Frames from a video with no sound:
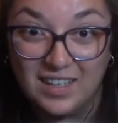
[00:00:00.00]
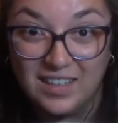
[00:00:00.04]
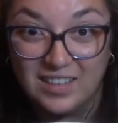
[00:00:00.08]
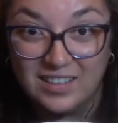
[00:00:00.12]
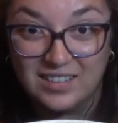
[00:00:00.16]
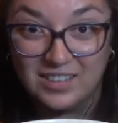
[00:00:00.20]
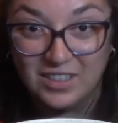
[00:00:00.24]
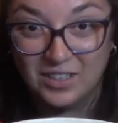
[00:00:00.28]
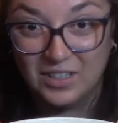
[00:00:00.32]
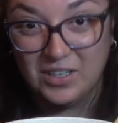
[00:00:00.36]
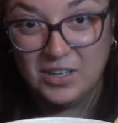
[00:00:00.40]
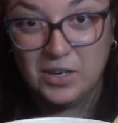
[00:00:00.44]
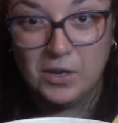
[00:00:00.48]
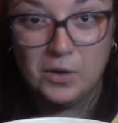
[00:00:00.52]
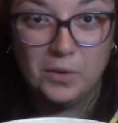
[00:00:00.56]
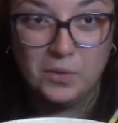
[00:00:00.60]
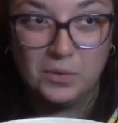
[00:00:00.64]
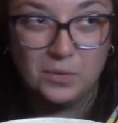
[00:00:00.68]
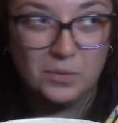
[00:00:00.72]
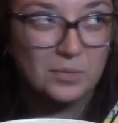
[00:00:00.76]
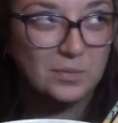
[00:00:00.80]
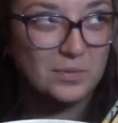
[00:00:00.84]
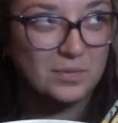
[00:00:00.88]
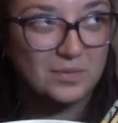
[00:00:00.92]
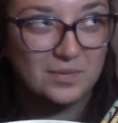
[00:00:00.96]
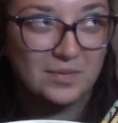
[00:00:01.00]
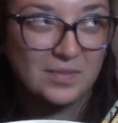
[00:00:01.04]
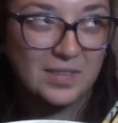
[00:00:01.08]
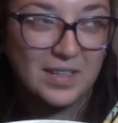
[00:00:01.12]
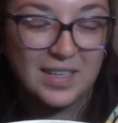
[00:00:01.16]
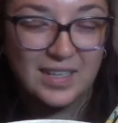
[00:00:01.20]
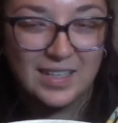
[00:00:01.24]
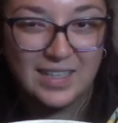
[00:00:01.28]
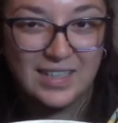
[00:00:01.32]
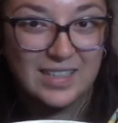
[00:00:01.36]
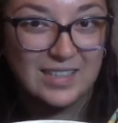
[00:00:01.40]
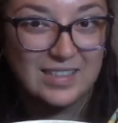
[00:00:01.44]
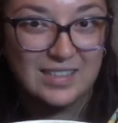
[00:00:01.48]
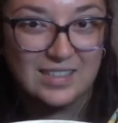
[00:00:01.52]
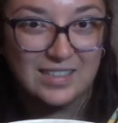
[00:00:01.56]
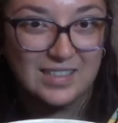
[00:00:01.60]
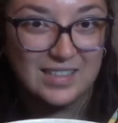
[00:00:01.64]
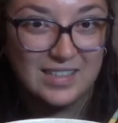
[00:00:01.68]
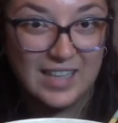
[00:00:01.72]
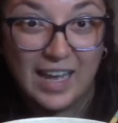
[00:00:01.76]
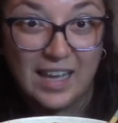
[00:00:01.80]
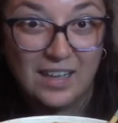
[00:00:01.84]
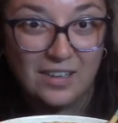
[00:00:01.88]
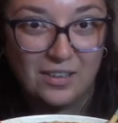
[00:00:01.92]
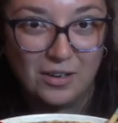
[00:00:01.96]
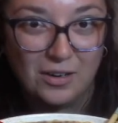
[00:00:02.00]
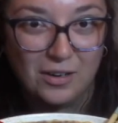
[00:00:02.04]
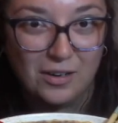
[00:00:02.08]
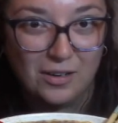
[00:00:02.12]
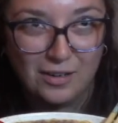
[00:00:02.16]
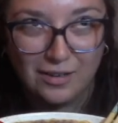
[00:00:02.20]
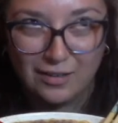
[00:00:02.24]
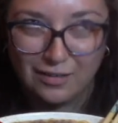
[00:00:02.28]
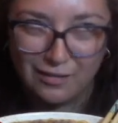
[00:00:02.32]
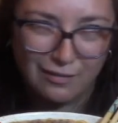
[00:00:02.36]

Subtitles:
so you know, he's a sailor.